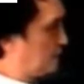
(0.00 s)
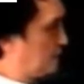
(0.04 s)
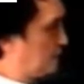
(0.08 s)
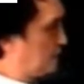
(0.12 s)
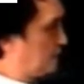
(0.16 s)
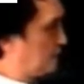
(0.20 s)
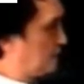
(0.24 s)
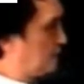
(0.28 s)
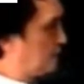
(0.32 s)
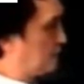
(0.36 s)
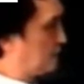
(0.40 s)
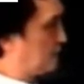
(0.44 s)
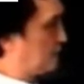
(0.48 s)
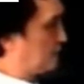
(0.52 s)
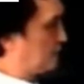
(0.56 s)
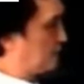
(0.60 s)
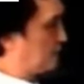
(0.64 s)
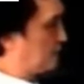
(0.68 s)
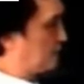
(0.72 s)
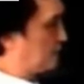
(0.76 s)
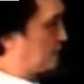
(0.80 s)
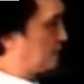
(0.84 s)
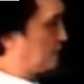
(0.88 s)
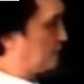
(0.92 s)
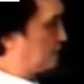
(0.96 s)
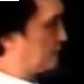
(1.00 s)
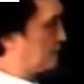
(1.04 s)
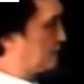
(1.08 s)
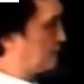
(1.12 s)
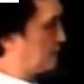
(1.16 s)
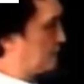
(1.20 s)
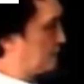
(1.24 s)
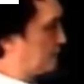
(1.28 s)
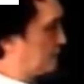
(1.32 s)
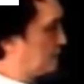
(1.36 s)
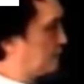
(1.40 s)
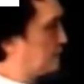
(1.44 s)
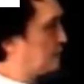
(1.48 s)

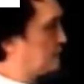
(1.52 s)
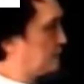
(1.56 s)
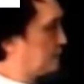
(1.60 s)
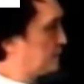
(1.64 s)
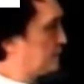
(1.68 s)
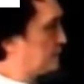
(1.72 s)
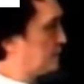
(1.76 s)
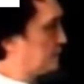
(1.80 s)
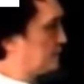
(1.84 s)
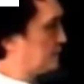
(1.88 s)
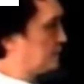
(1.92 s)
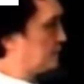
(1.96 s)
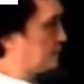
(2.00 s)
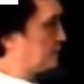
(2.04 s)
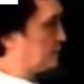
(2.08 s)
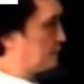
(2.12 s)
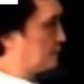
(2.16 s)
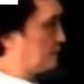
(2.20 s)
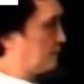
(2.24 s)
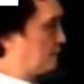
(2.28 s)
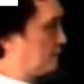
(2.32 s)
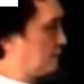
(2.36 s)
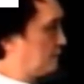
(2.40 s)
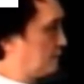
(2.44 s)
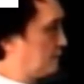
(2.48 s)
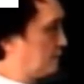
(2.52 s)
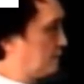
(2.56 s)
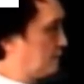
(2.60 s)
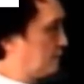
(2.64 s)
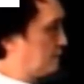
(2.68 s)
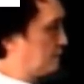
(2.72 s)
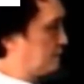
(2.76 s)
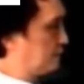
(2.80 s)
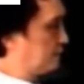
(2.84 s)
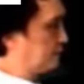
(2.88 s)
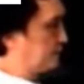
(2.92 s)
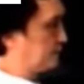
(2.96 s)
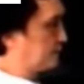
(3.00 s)

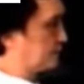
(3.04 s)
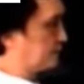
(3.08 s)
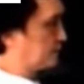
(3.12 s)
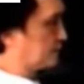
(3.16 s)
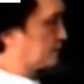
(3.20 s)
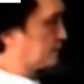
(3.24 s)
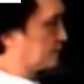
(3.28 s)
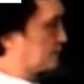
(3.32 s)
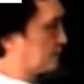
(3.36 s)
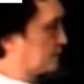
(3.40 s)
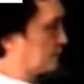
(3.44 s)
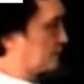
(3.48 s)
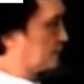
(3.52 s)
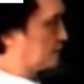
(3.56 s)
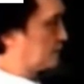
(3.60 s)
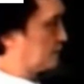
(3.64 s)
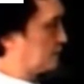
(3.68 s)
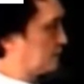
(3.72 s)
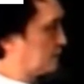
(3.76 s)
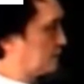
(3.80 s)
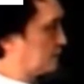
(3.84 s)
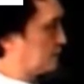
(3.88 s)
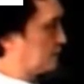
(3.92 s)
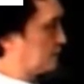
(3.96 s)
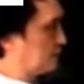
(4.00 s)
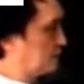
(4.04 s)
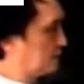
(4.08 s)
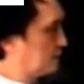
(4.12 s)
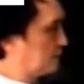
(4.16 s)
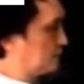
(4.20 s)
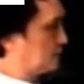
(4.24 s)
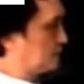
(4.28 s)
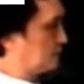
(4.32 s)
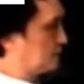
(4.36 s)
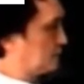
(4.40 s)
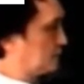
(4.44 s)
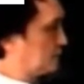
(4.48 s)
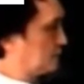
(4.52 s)

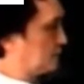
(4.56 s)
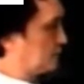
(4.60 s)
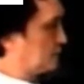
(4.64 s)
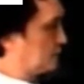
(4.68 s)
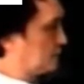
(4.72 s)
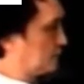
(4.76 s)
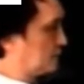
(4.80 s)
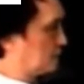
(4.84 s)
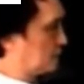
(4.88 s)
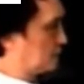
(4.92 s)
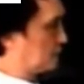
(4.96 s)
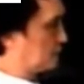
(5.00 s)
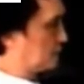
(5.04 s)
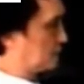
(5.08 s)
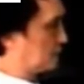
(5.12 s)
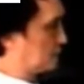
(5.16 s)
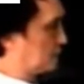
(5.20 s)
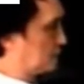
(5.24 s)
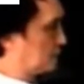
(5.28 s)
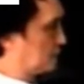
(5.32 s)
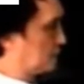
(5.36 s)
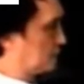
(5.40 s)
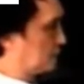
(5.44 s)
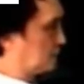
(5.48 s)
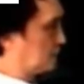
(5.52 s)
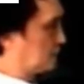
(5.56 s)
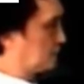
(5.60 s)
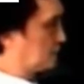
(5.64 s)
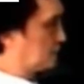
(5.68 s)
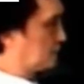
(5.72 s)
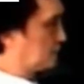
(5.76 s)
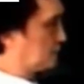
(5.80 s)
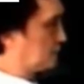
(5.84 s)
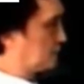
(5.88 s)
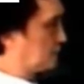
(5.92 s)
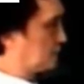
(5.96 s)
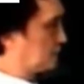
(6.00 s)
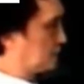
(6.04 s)

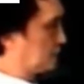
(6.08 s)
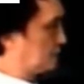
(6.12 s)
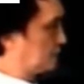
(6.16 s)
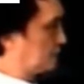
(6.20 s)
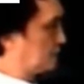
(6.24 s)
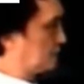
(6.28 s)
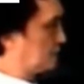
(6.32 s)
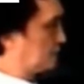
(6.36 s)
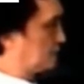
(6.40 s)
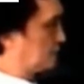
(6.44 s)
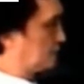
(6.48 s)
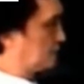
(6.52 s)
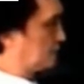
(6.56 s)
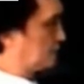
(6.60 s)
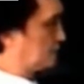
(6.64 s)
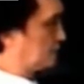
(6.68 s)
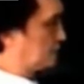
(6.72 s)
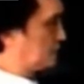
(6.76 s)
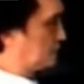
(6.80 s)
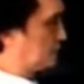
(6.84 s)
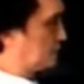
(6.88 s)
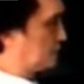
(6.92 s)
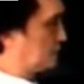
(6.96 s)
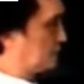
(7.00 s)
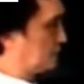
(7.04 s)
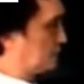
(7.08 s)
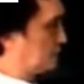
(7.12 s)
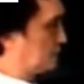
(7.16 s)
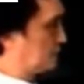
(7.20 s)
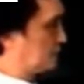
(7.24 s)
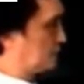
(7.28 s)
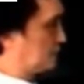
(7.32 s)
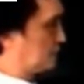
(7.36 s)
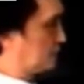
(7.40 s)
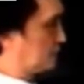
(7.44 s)
No words are spoken by the person on screen.